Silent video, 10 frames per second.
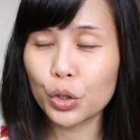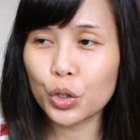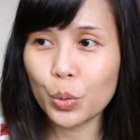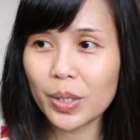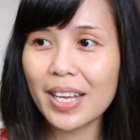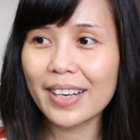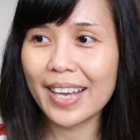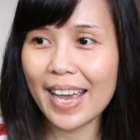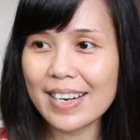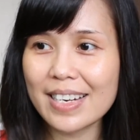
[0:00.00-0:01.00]
do it
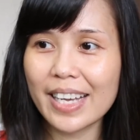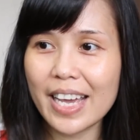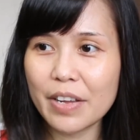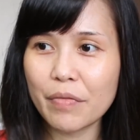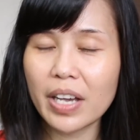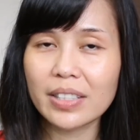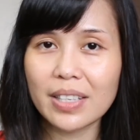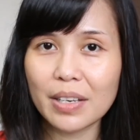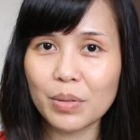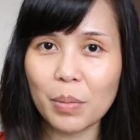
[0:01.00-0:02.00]
again and again if I
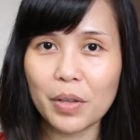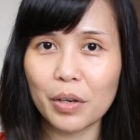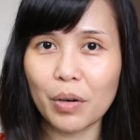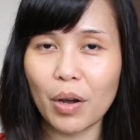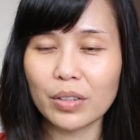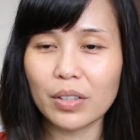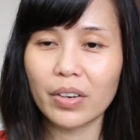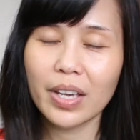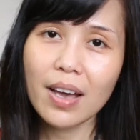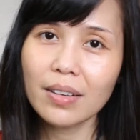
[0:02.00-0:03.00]
say something wrong. So
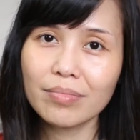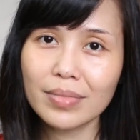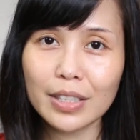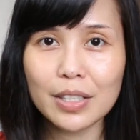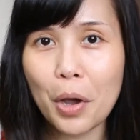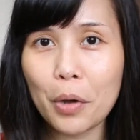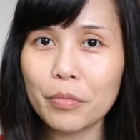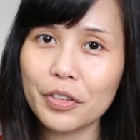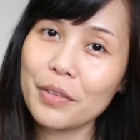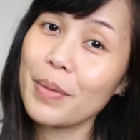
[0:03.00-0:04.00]
yeah, let's hope
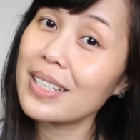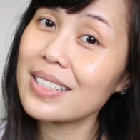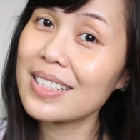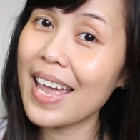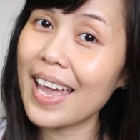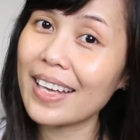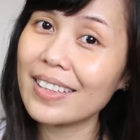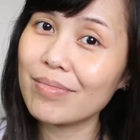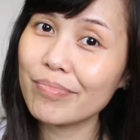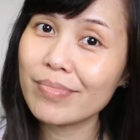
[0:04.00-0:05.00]
for the best
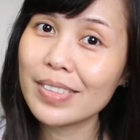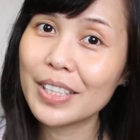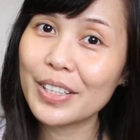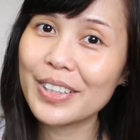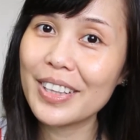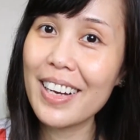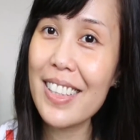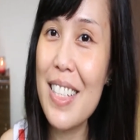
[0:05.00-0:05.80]
and good luck